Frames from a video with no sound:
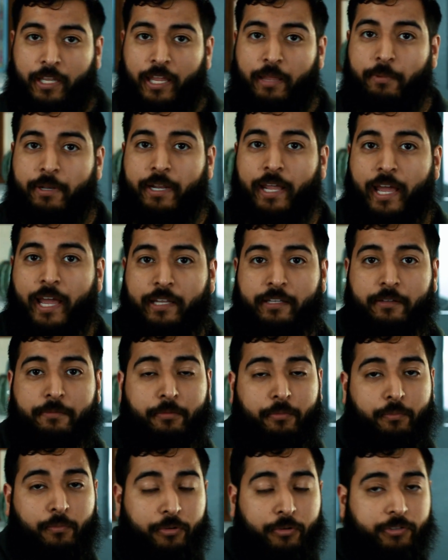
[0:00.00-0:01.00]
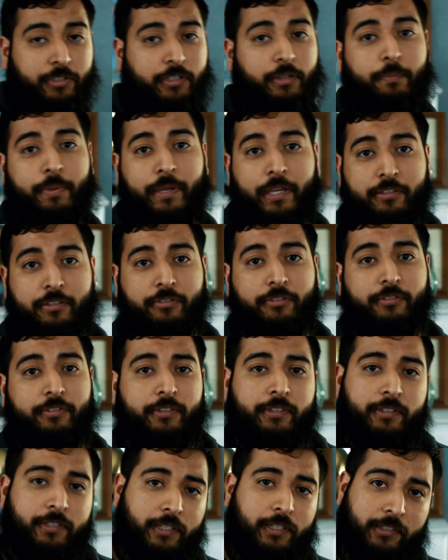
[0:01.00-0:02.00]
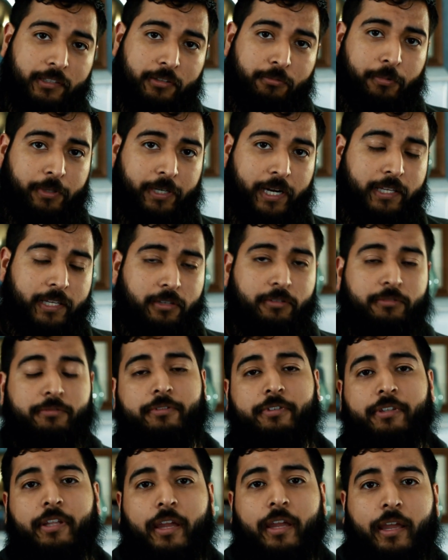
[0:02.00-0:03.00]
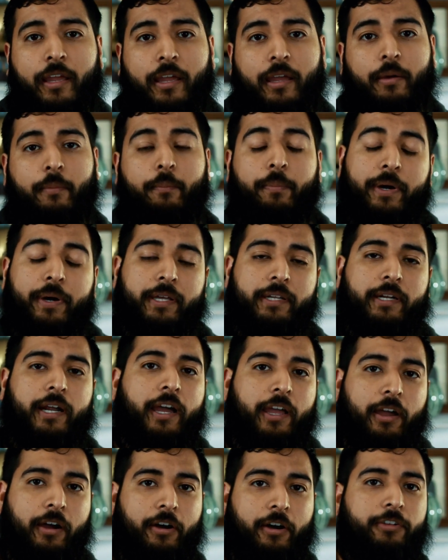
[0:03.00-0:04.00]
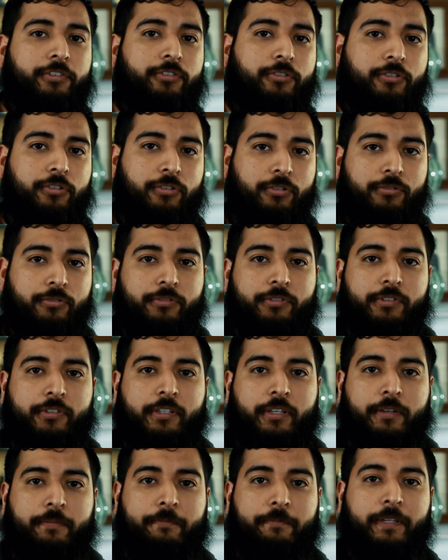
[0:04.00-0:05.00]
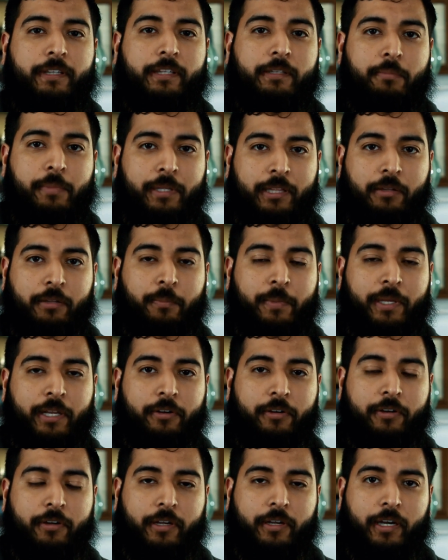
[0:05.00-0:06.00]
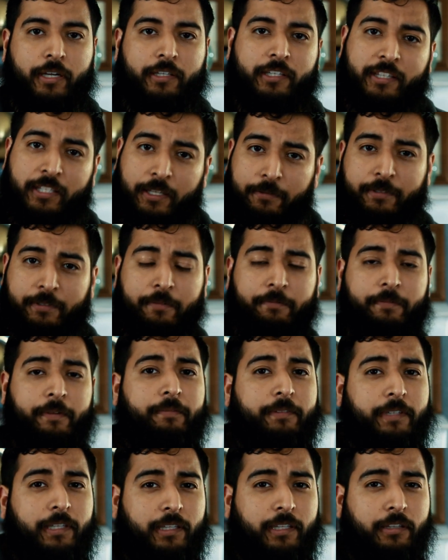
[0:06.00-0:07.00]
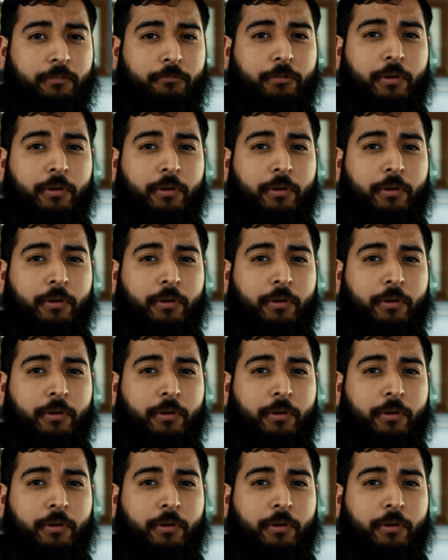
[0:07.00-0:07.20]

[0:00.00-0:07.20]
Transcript: came in handy for most of the pictures. This is what I used. But I also used the 50 millimeter, the Nifty 50, the